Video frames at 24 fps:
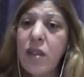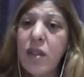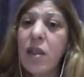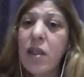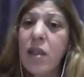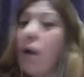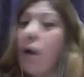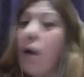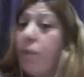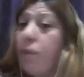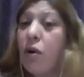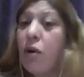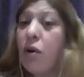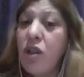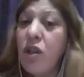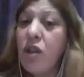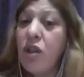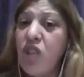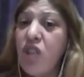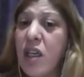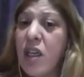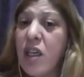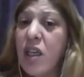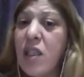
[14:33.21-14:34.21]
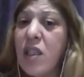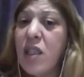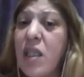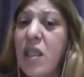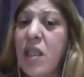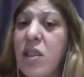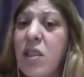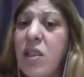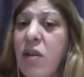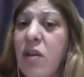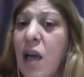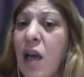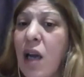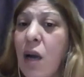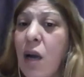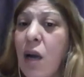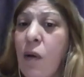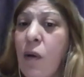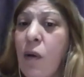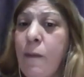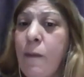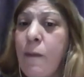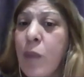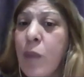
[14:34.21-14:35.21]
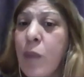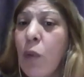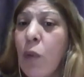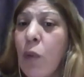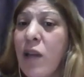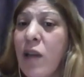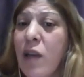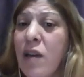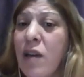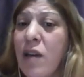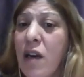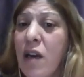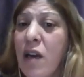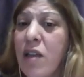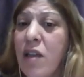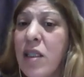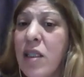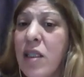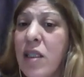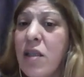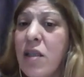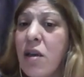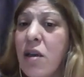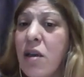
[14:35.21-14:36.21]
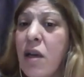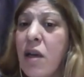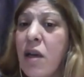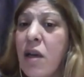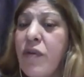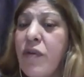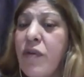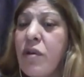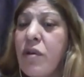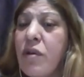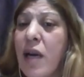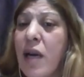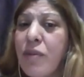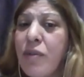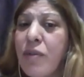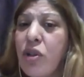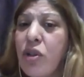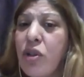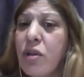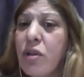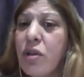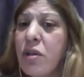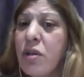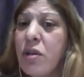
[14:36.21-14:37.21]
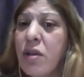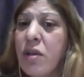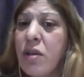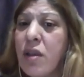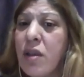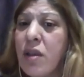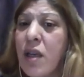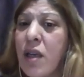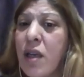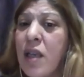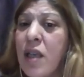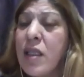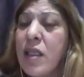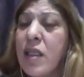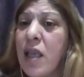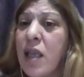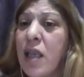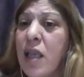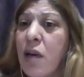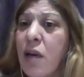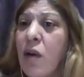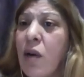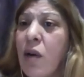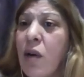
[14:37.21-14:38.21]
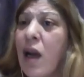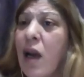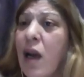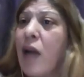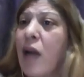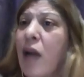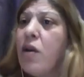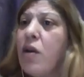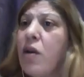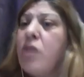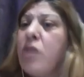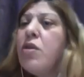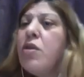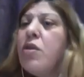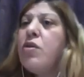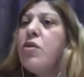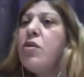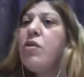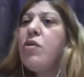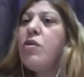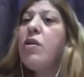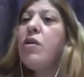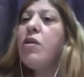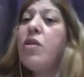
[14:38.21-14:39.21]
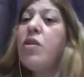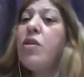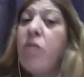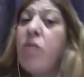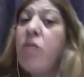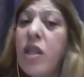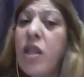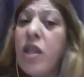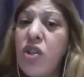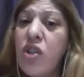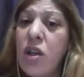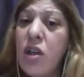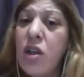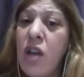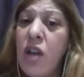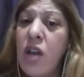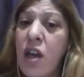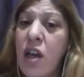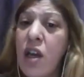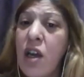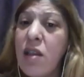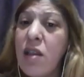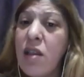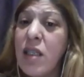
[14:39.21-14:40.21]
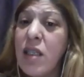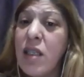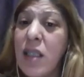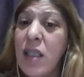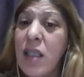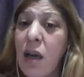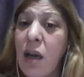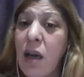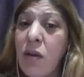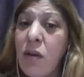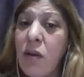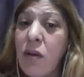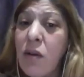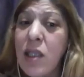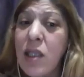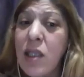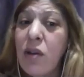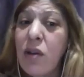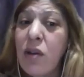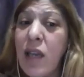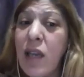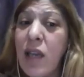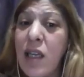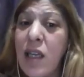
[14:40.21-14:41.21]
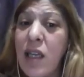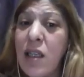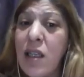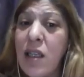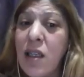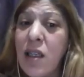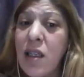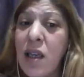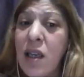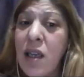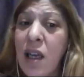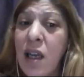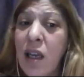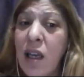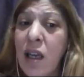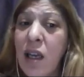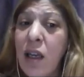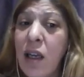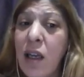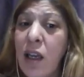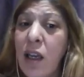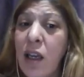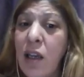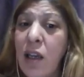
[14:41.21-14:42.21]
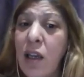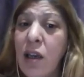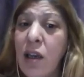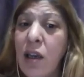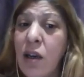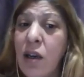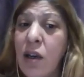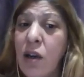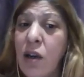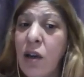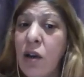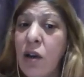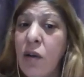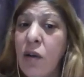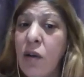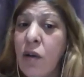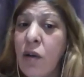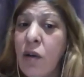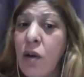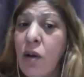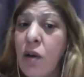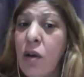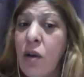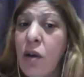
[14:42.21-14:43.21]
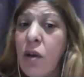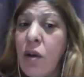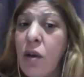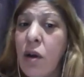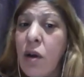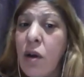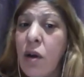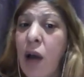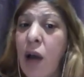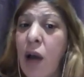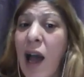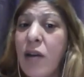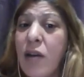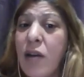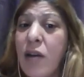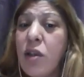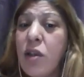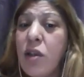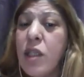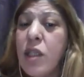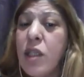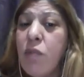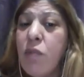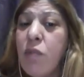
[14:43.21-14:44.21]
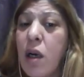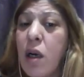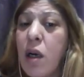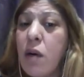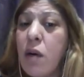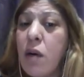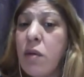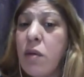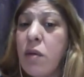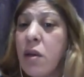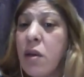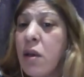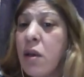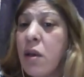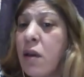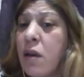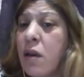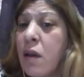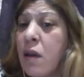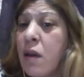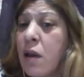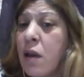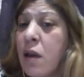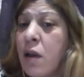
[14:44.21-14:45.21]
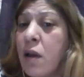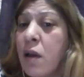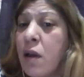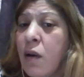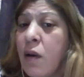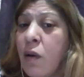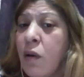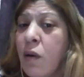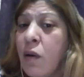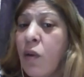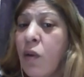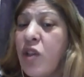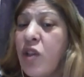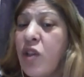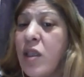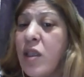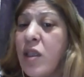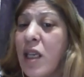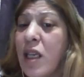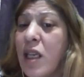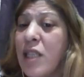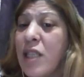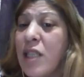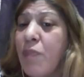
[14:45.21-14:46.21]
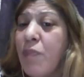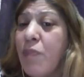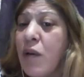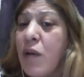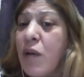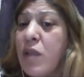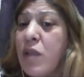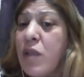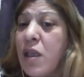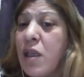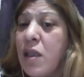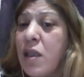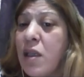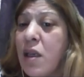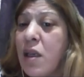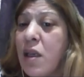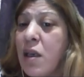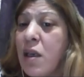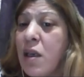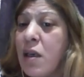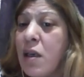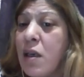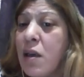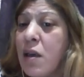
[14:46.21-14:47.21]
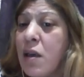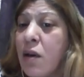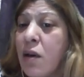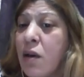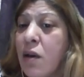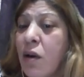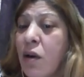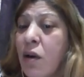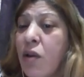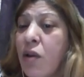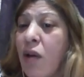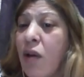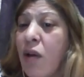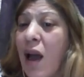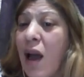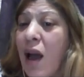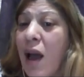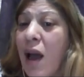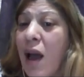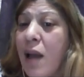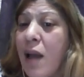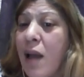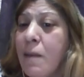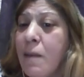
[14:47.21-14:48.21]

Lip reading: our project is to know what are the zones of the rupture. So according to the literature, the zone is located in aneurysm mode, which is exposed on the high